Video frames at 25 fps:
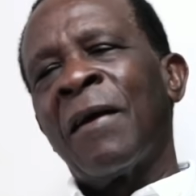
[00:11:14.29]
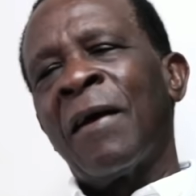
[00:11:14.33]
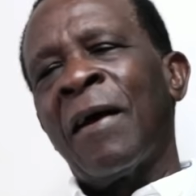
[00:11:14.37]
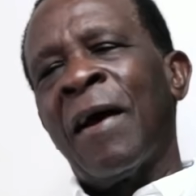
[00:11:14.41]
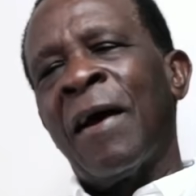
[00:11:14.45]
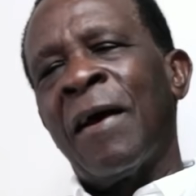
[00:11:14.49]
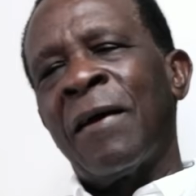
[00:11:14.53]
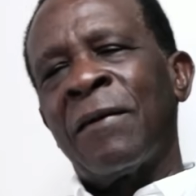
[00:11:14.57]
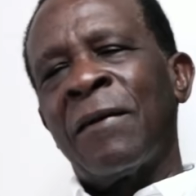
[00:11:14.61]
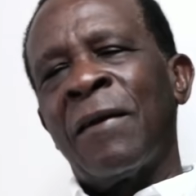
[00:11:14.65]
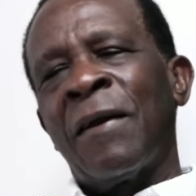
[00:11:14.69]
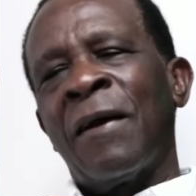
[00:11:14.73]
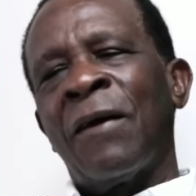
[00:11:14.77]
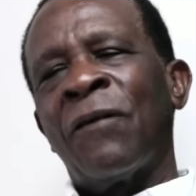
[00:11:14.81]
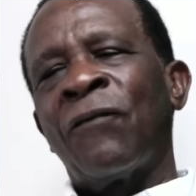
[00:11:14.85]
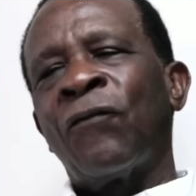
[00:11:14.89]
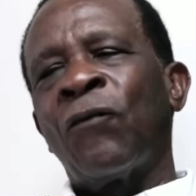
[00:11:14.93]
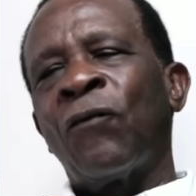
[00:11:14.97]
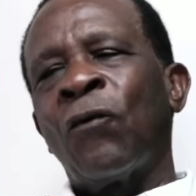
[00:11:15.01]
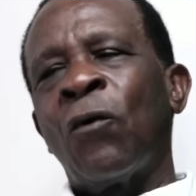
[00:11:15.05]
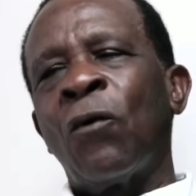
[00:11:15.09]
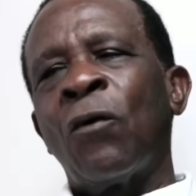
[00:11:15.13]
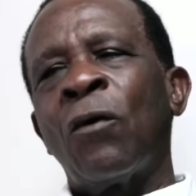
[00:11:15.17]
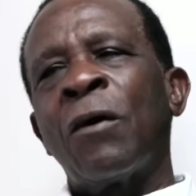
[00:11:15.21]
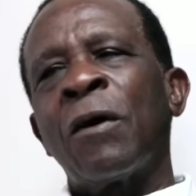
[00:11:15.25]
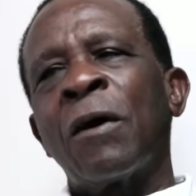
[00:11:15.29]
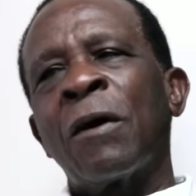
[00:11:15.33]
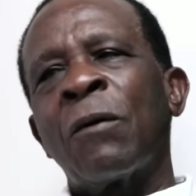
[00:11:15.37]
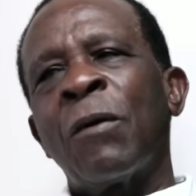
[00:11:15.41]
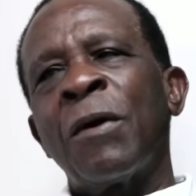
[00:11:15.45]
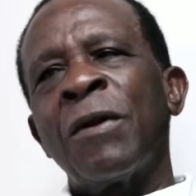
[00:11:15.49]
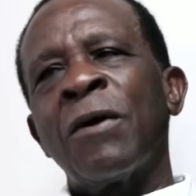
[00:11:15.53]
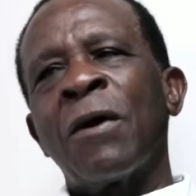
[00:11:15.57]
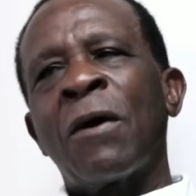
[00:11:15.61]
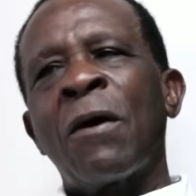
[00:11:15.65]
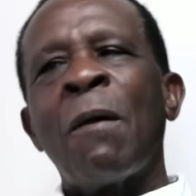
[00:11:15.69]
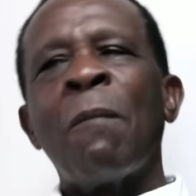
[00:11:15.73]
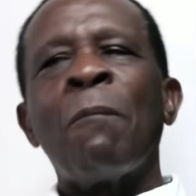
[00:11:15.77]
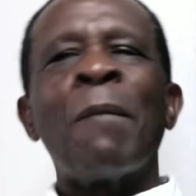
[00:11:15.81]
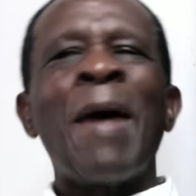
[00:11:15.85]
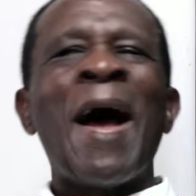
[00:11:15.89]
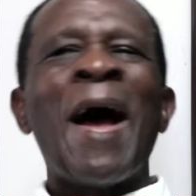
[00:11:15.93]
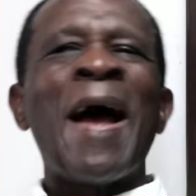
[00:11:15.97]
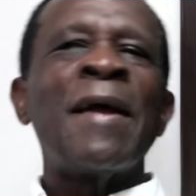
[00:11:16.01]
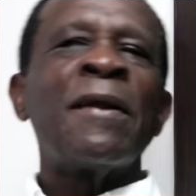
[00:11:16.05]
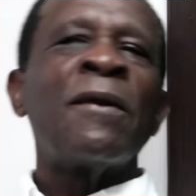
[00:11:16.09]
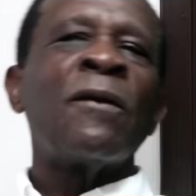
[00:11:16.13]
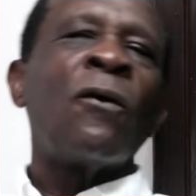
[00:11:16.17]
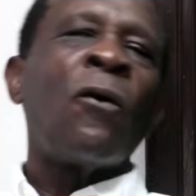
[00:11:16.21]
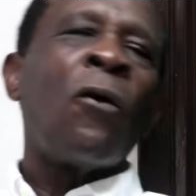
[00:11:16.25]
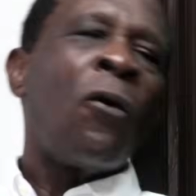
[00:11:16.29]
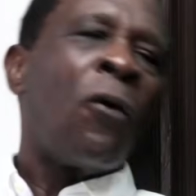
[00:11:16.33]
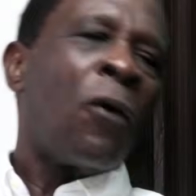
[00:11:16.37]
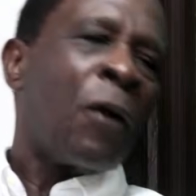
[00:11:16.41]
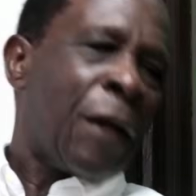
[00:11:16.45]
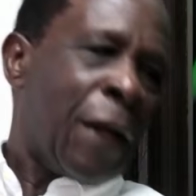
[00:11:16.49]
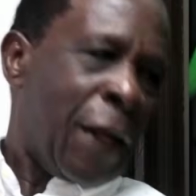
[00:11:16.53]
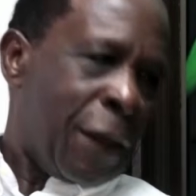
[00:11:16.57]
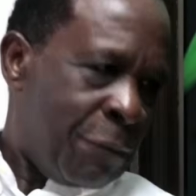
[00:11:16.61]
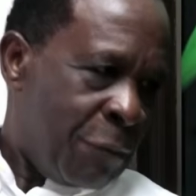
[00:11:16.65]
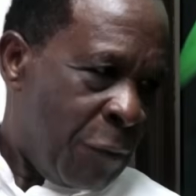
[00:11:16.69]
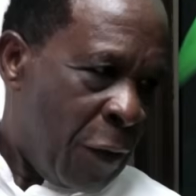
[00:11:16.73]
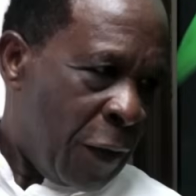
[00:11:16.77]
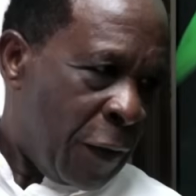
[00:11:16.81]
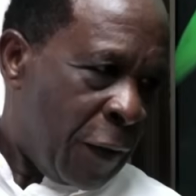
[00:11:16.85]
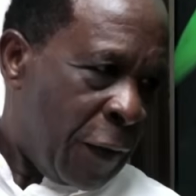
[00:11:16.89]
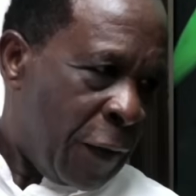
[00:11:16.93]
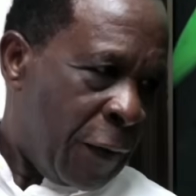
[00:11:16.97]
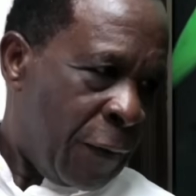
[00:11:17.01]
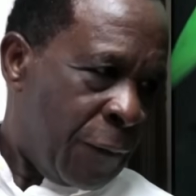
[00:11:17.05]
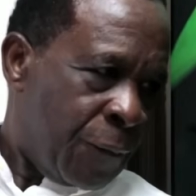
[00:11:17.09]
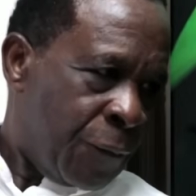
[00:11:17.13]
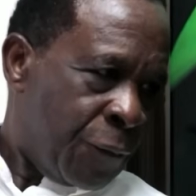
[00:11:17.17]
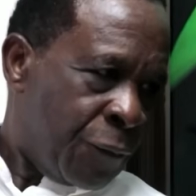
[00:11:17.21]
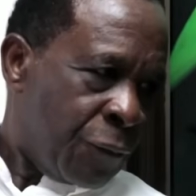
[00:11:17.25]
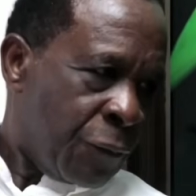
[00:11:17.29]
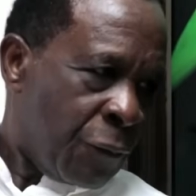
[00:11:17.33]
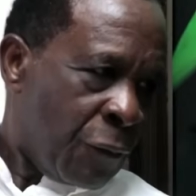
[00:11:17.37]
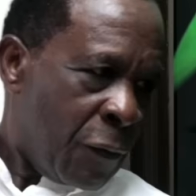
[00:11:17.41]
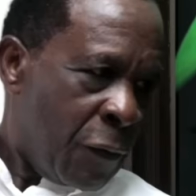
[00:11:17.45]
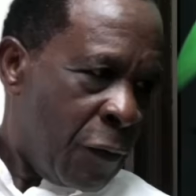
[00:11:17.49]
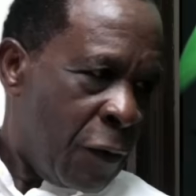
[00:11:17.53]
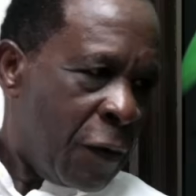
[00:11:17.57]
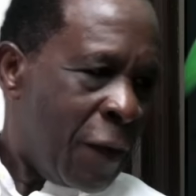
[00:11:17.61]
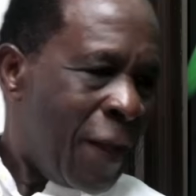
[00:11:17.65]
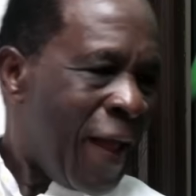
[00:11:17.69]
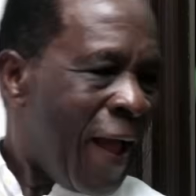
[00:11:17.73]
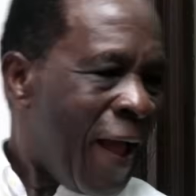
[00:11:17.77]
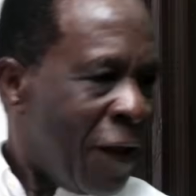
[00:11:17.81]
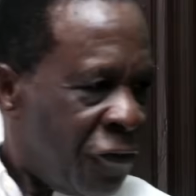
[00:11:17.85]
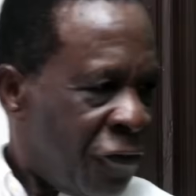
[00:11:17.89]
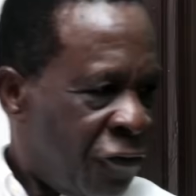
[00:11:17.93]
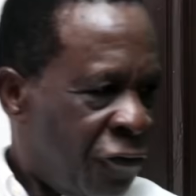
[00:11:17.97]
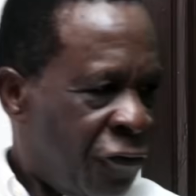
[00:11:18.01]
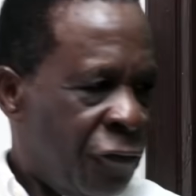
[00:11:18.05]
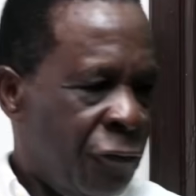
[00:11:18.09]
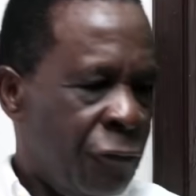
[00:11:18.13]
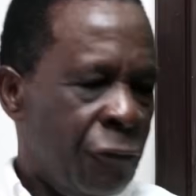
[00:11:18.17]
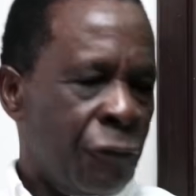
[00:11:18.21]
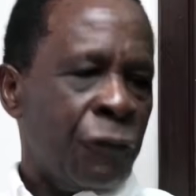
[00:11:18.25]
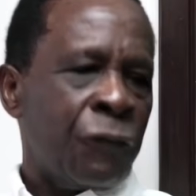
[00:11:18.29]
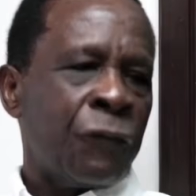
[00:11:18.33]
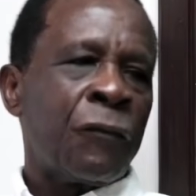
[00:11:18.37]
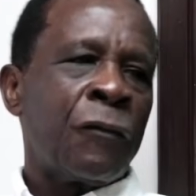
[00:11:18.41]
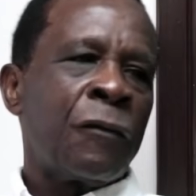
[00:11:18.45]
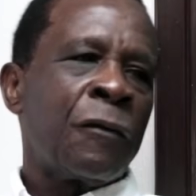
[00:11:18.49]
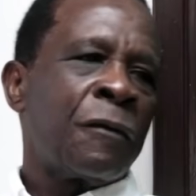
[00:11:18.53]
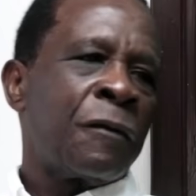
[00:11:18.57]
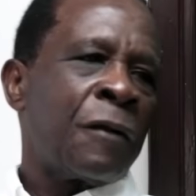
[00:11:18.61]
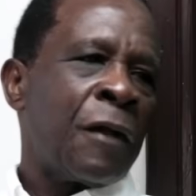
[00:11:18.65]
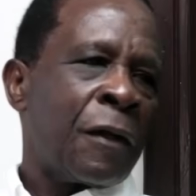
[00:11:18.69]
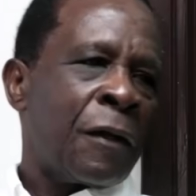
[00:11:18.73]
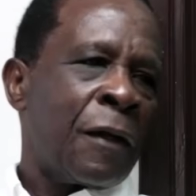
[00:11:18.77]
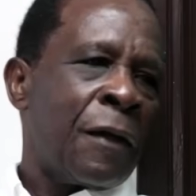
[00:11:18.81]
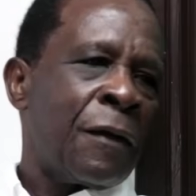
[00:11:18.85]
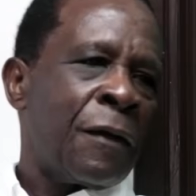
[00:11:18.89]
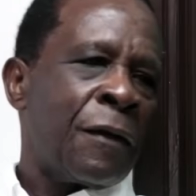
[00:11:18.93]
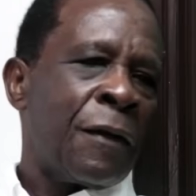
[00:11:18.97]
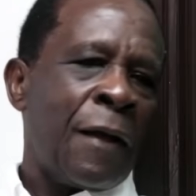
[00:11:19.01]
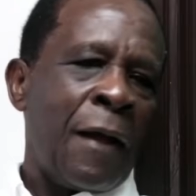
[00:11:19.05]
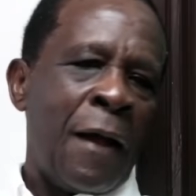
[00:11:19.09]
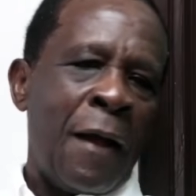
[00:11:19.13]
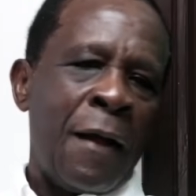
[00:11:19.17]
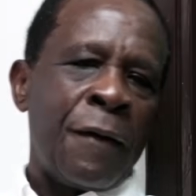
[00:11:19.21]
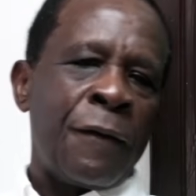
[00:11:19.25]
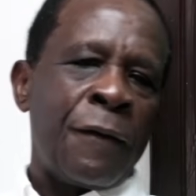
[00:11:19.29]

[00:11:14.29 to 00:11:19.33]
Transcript: And therefore, when you combine all that money, cash, that they had,